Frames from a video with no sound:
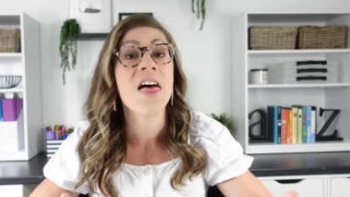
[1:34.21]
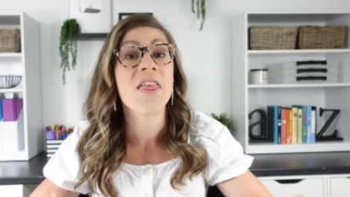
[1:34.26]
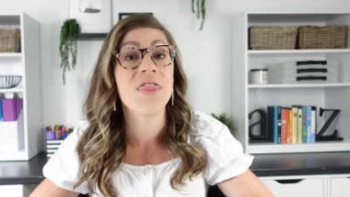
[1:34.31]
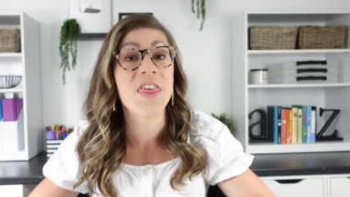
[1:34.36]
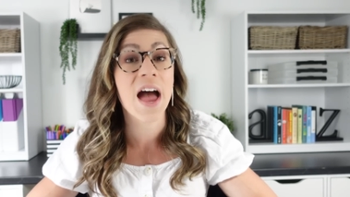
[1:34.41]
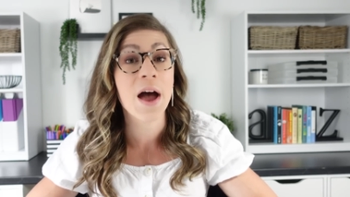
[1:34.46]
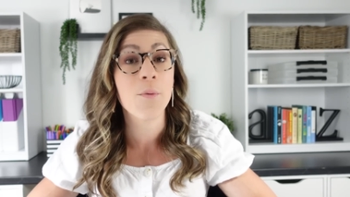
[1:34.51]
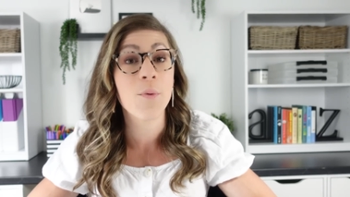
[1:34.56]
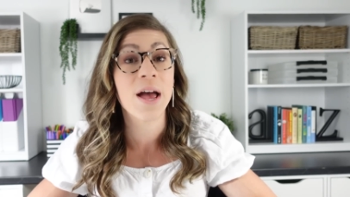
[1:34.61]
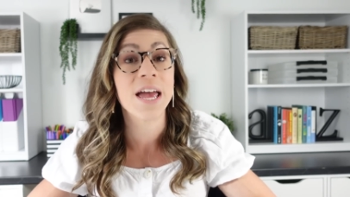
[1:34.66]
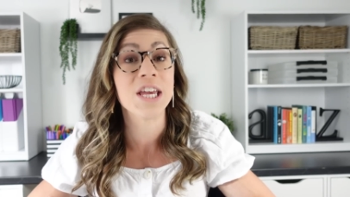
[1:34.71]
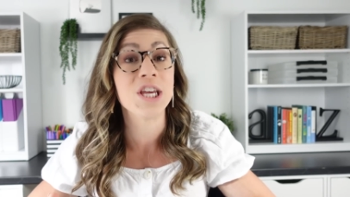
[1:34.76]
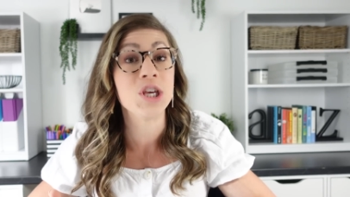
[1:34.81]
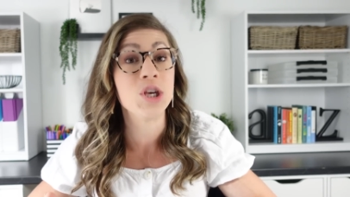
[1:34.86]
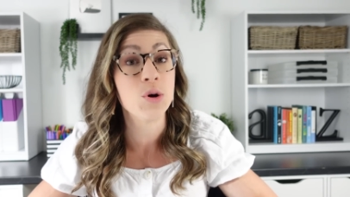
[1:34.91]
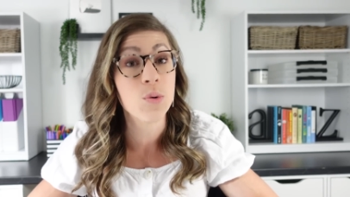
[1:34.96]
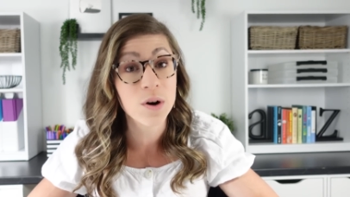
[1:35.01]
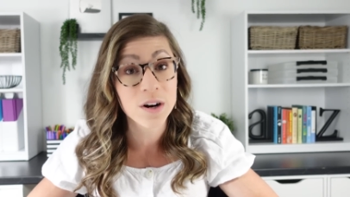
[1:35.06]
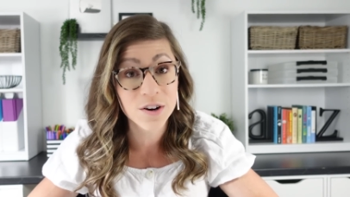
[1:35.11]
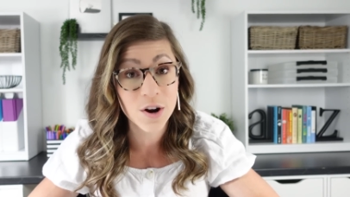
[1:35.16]
That way
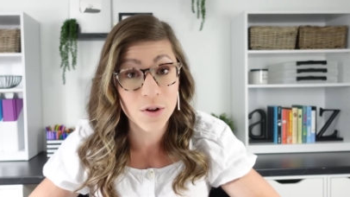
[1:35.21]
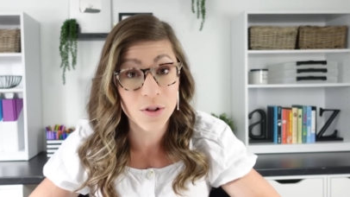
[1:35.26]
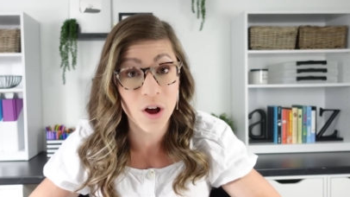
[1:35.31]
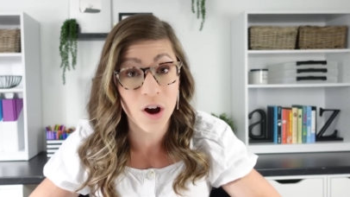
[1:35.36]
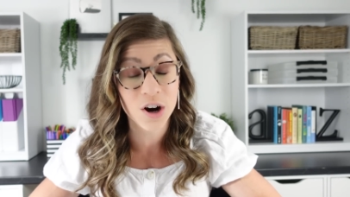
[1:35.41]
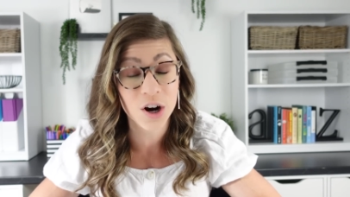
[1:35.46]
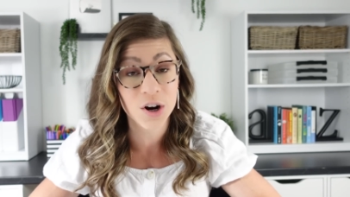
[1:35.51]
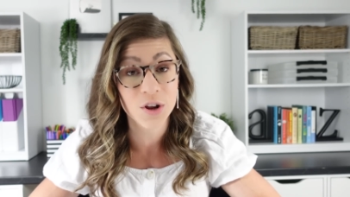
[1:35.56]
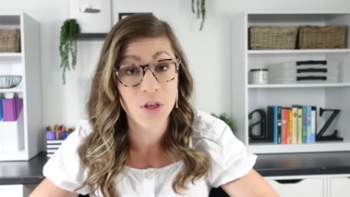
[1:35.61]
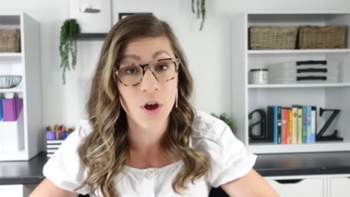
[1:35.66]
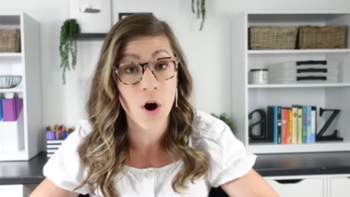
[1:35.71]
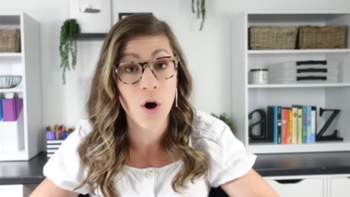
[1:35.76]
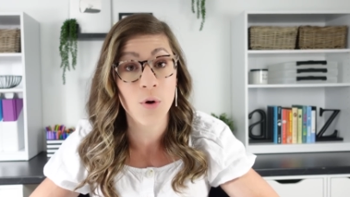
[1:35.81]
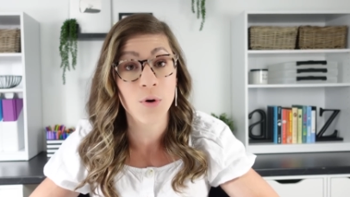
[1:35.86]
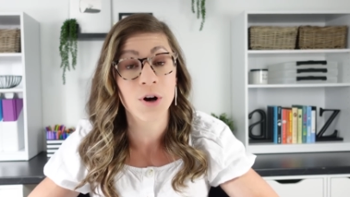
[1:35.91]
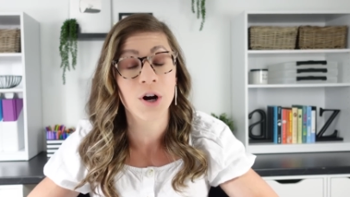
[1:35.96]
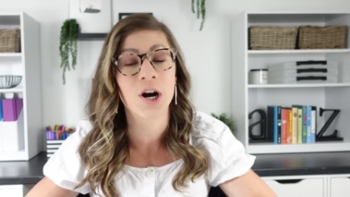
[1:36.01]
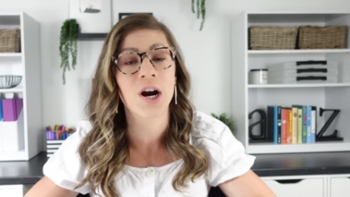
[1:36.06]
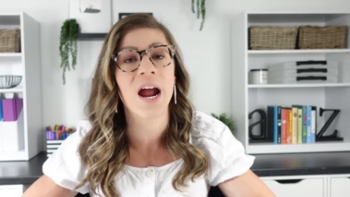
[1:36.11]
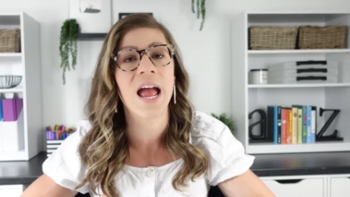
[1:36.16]
you are no longer the
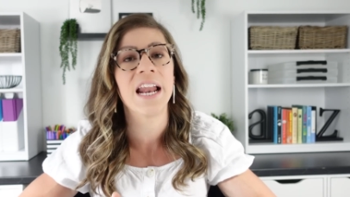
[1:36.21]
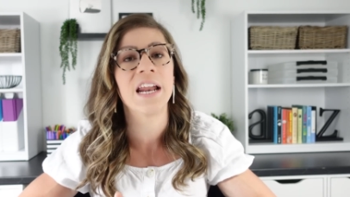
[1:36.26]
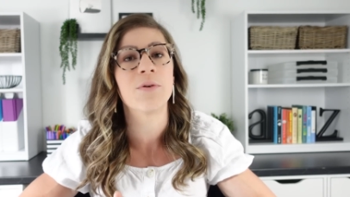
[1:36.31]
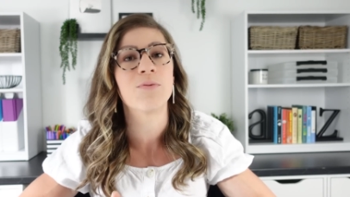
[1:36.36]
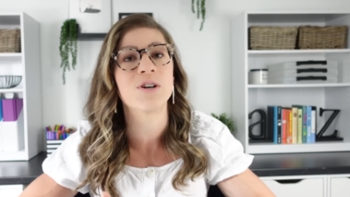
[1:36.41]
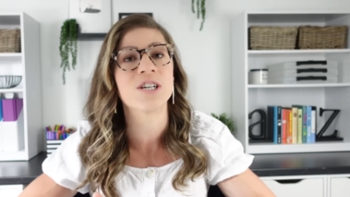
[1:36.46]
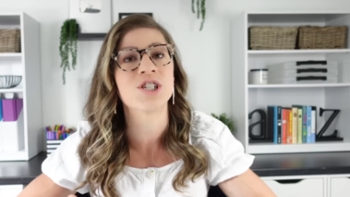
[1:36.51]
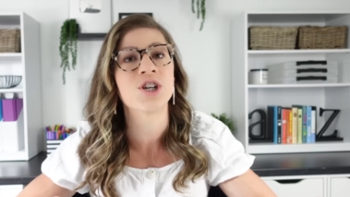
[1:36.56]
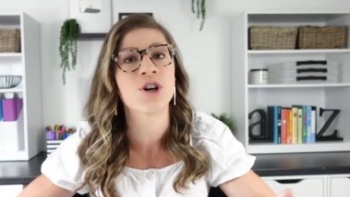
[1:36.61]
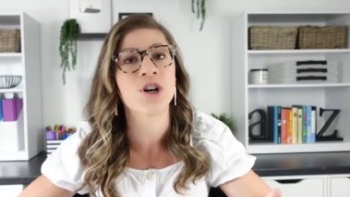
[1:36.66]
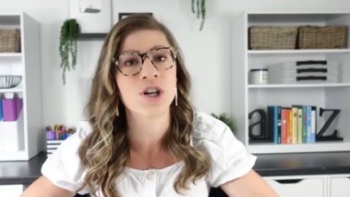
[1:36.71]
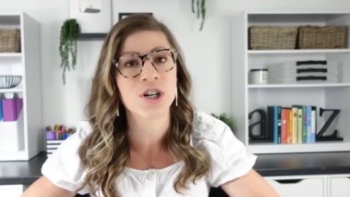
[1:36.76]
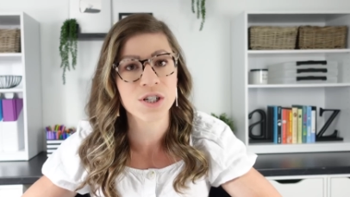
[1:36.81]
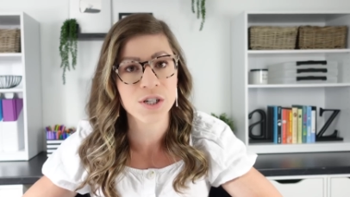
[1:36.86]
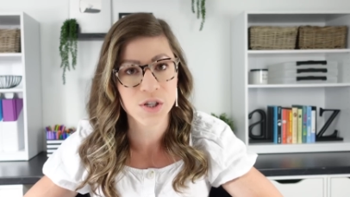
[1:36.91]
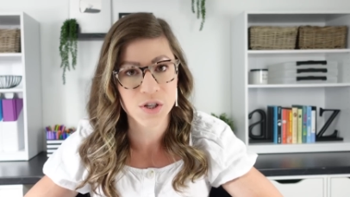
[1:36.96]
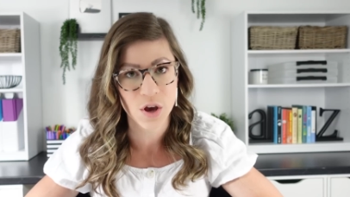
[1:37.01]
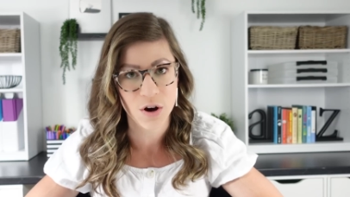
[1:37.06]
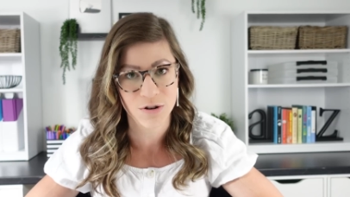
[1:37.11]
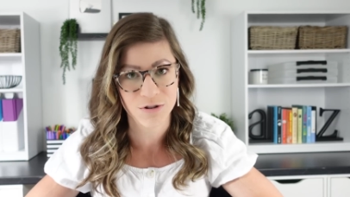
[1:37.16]
owner and it
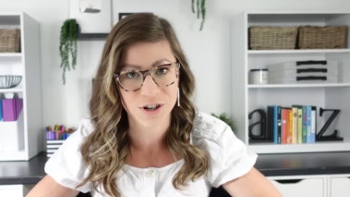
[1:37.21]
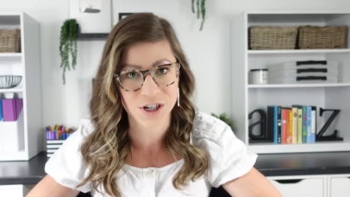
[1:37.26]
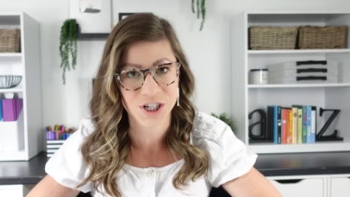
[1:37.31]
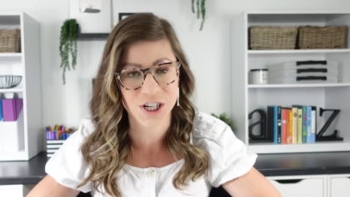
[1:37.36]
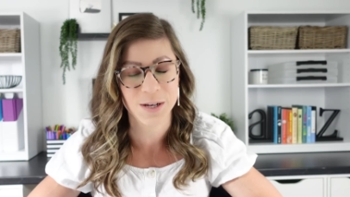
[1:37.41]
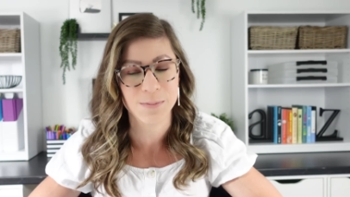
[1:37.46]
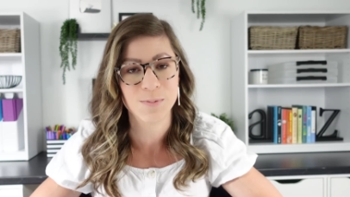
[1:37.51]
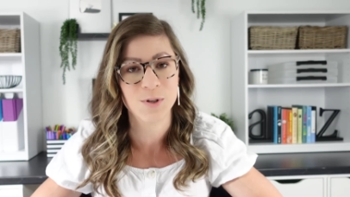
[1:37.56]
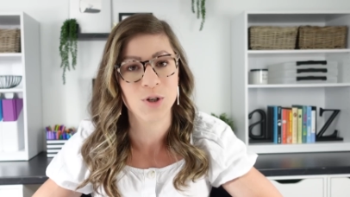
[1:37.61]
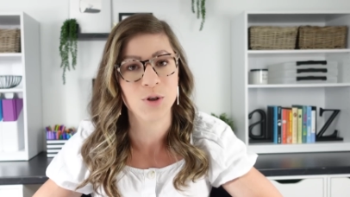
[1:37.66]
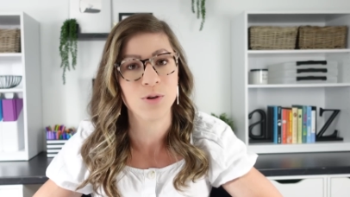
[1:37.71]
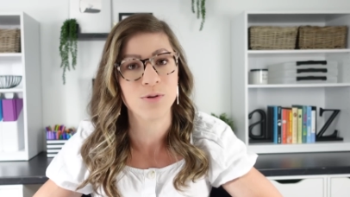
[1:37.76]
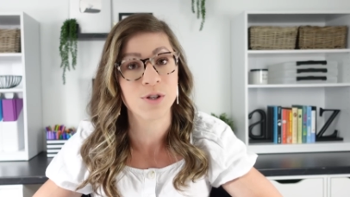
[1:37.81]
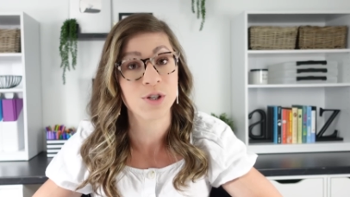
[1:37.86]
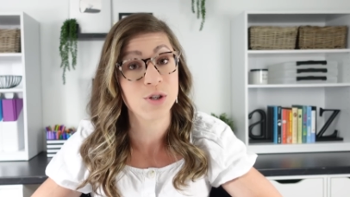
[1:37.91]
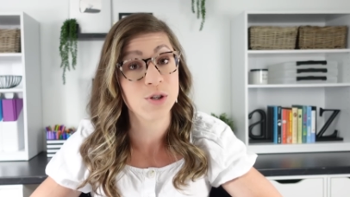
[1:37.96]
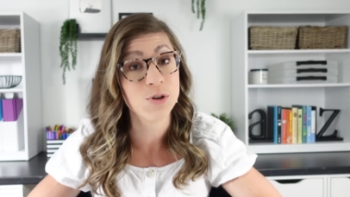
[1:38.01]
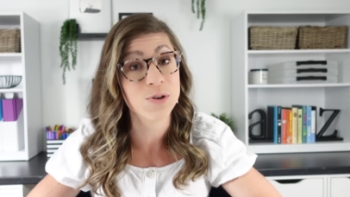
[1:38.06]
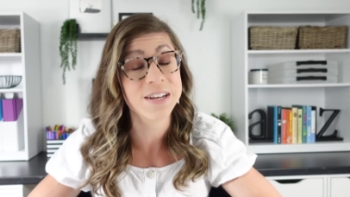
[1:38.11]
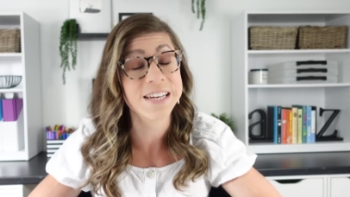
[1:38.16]
returns the ownership to
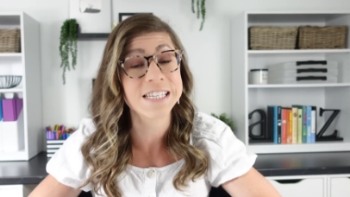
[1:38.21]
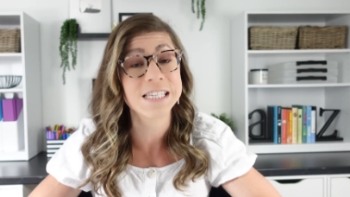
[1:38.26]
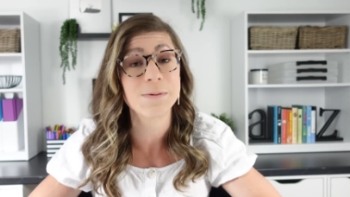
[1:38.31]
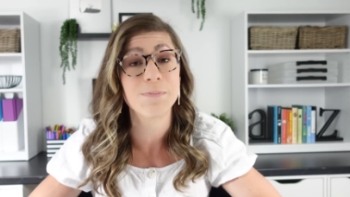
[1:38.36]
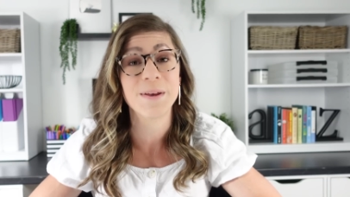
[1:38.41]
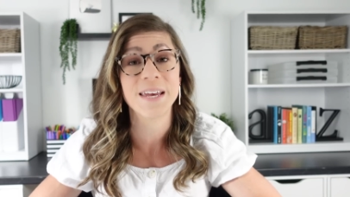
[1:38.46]
students,